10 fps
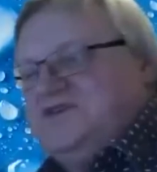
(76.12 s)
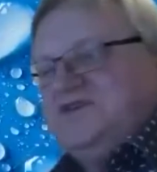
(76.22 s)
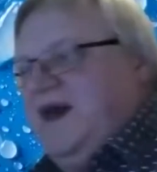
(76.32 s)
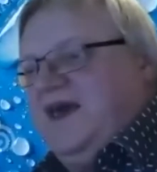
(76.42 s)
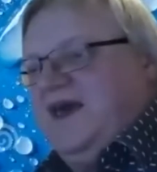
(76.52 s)
was
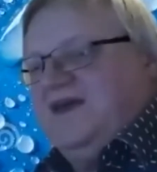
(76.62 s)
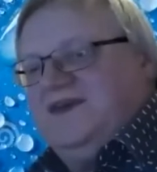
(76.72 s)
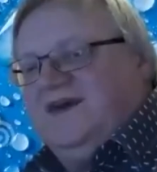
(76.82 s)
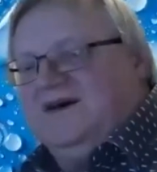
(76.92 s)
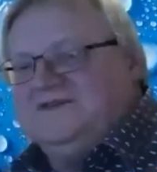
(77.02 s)
my
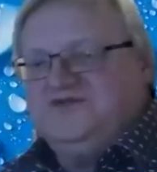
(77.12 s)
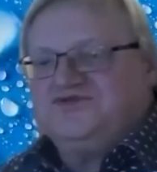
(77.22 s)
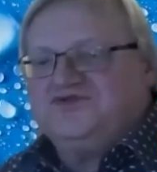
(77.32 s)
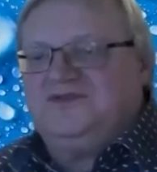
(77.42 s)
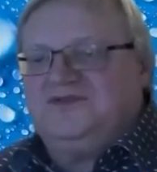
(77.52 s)
idea. So you
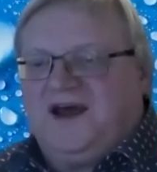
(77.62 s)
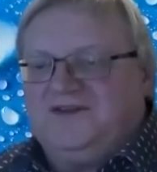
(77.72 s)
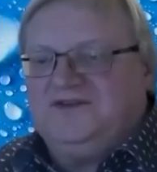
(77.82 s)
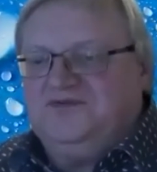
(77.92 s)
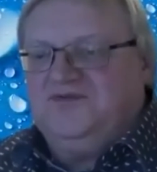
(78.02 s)
should try
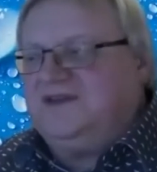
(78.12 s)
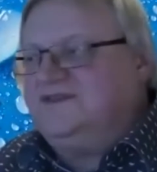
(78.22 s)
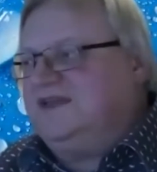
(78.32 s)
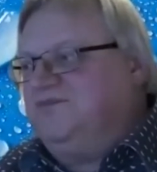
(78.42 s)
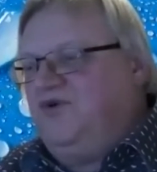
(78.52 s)
to look at
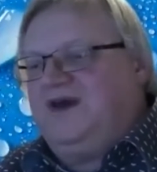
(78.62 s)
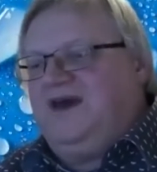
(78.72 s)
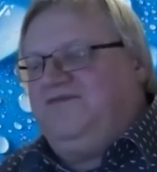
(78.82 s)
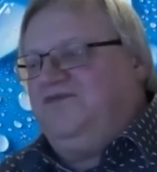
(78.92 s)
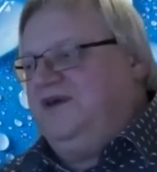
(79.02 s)
that more
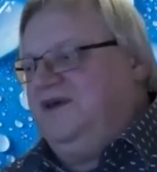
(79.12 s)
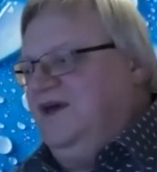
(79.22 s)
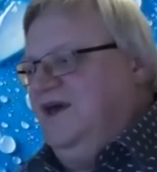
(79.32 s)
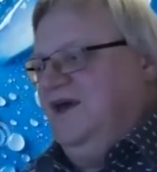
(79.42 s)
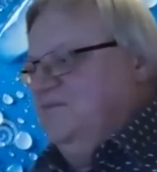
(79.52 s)
carefully.
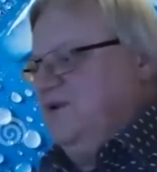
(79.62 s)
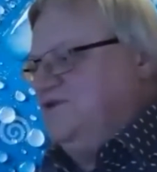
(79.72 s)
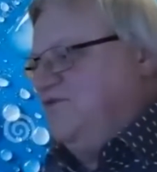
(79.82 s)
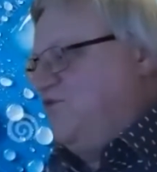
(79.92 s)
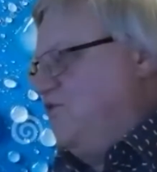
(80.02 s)
But
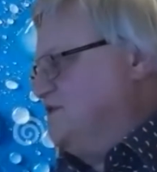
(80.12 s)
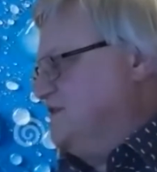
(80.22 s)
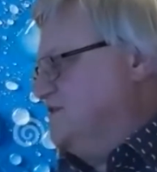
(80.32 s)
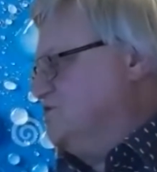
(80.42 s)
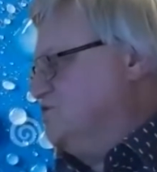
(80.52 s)
of course,
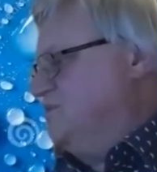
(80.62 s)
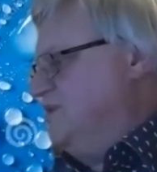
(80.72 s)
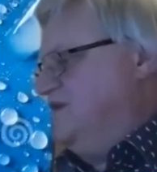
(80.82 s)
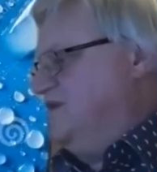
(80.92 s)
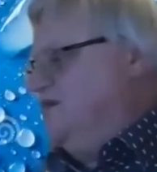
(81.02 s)
it should
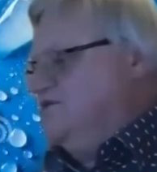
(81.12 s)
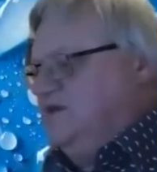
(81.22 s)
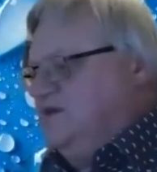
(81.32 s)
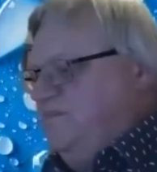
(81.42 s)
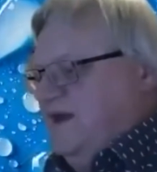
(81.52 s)

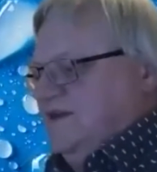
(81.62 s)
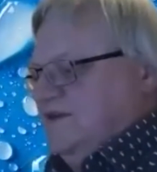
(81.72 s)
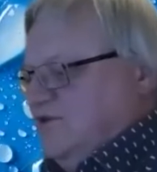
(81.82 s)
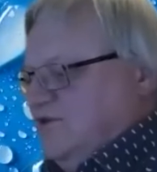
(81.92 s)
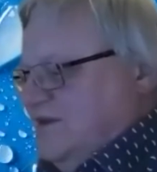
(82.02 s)
depending
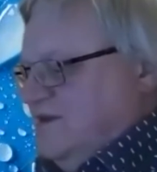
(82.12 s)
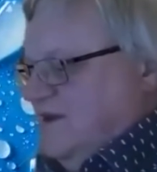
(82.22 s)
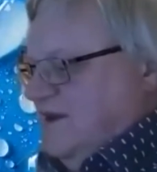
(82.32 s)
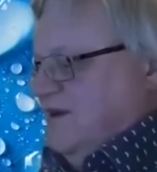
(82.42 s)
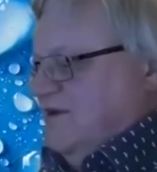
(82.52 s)
on a
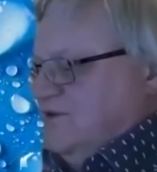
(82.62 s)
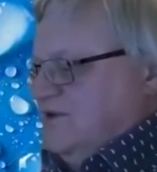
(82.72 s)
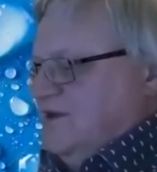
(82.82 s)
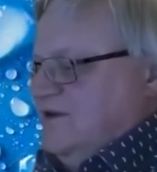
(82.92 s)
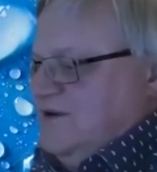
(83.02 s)

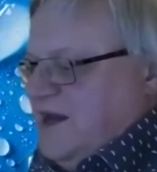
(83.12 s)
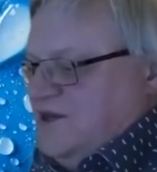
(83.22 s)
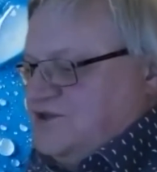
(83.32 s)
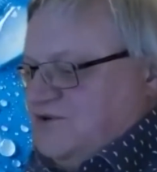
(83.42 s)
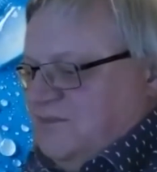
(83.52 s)

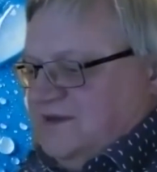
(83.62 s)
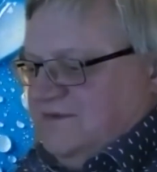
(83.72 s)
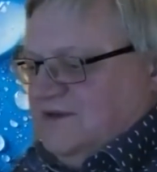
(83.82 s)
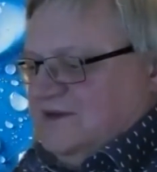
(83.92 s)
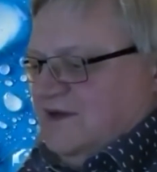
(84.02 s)
ratio
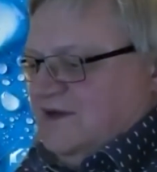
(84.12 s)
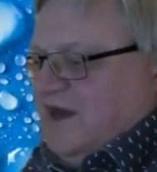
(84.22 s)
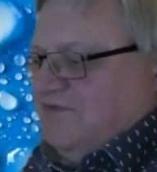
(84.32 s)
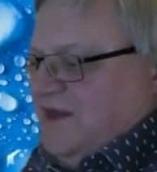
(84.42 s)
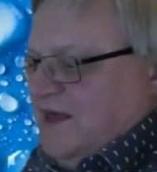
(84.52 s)
between
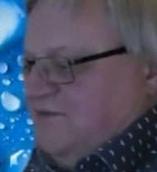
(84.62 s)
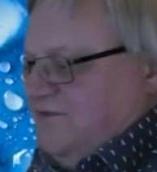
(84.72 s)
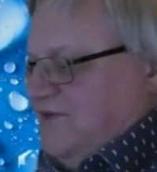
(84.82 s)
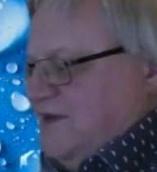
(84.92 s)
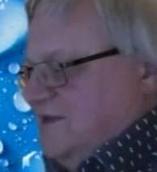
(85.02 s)

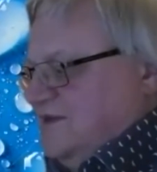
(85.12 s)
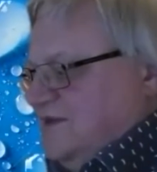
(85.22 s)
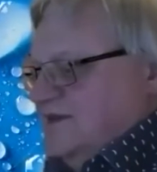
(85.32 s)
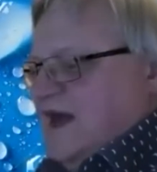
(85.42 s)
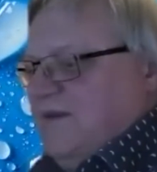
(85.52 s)
wavelength and
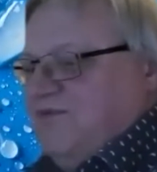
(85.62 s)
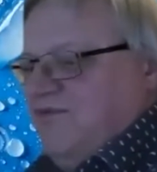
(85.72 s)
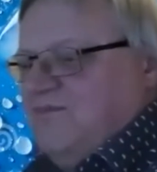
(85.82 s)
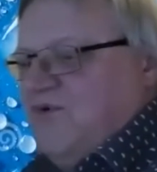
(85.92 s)
the type of